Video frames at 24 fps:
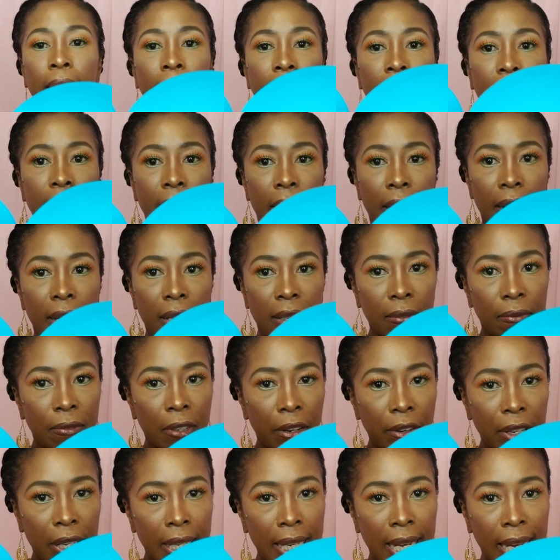It is
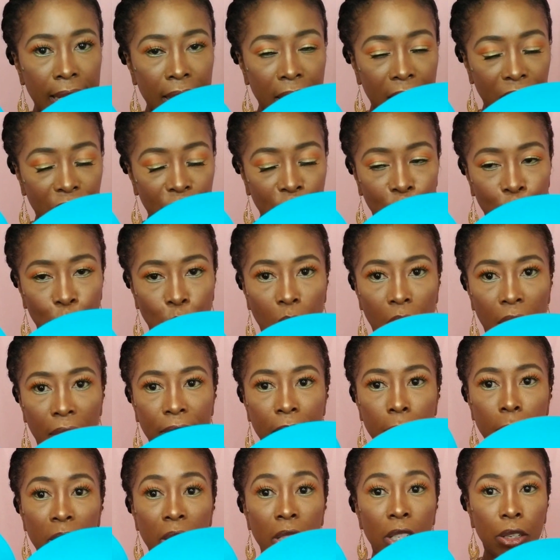very nice and soft.
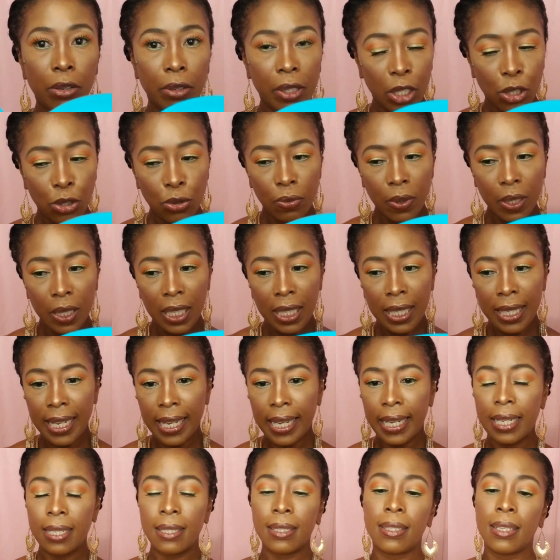The material is really
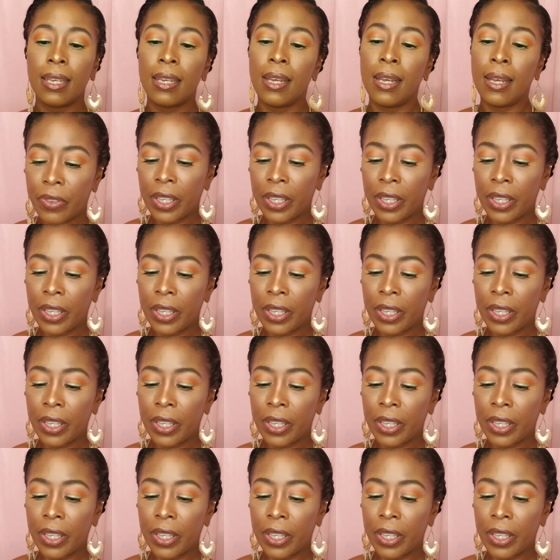nice.